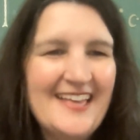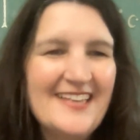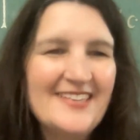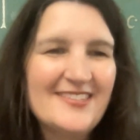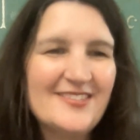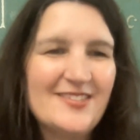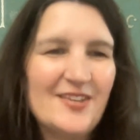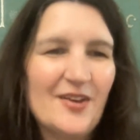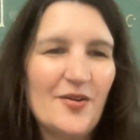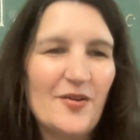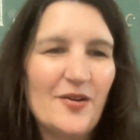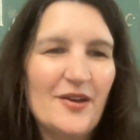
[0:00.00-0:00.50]

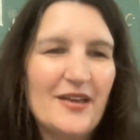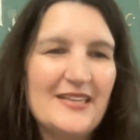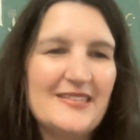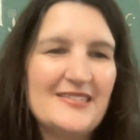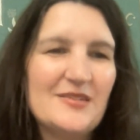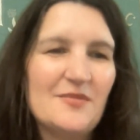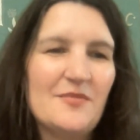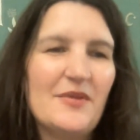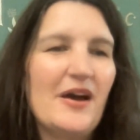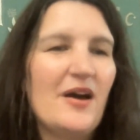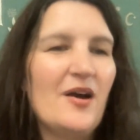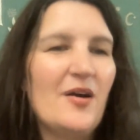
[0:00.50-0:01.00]
So it's
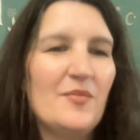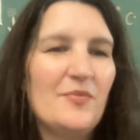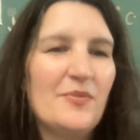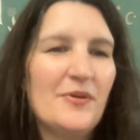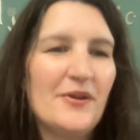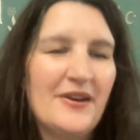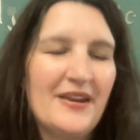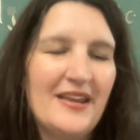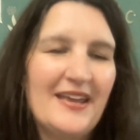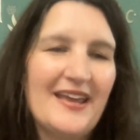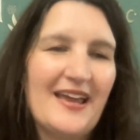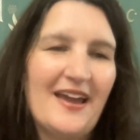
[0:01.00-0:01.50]
about
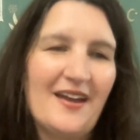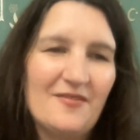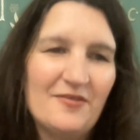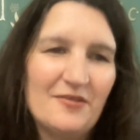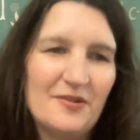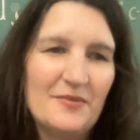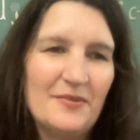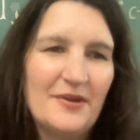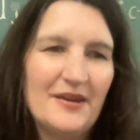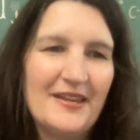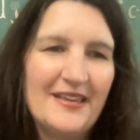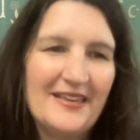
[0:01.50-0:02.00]
putting
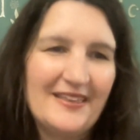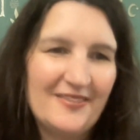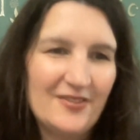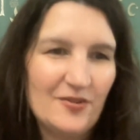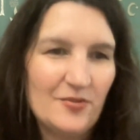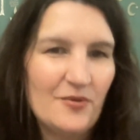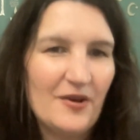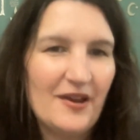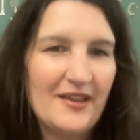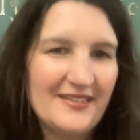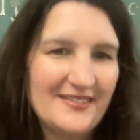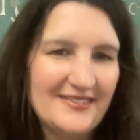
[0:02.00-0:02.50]
everybody in the
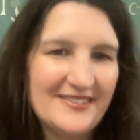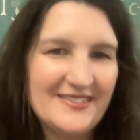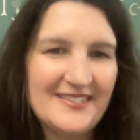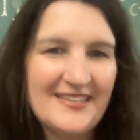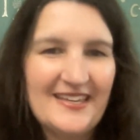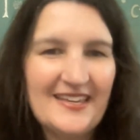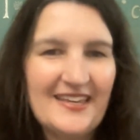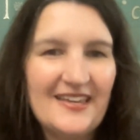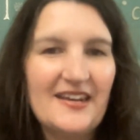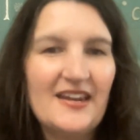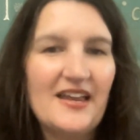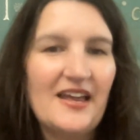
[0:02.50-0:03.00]
right
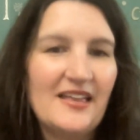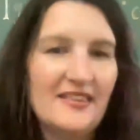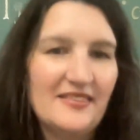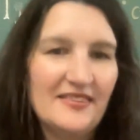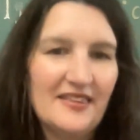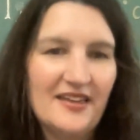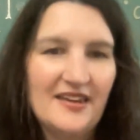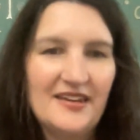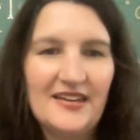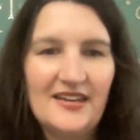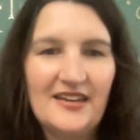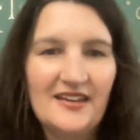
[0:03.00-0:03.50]
seat and
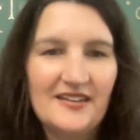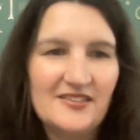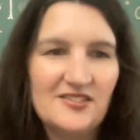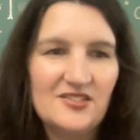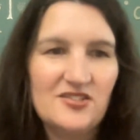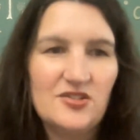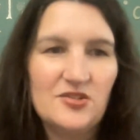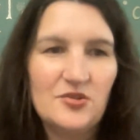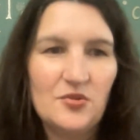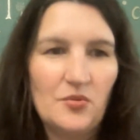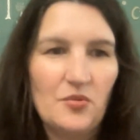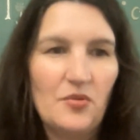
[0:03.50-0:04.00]
letting us
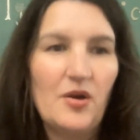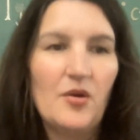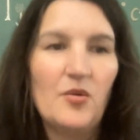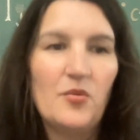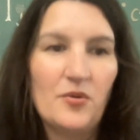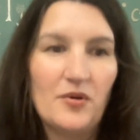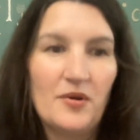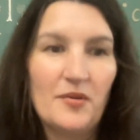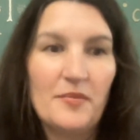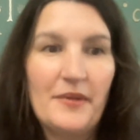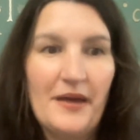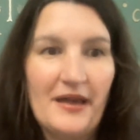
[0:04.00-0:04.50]
do what
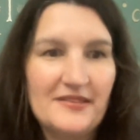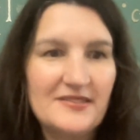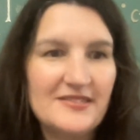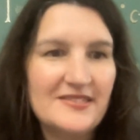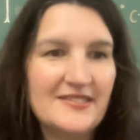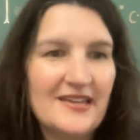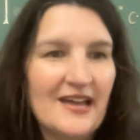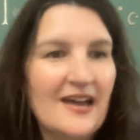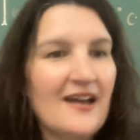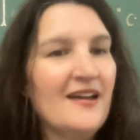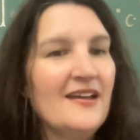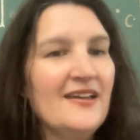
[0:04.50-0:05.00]
we're best
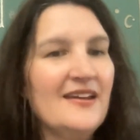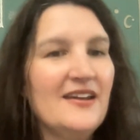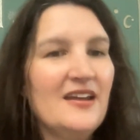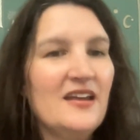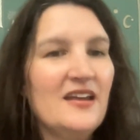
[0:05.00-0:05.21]
at.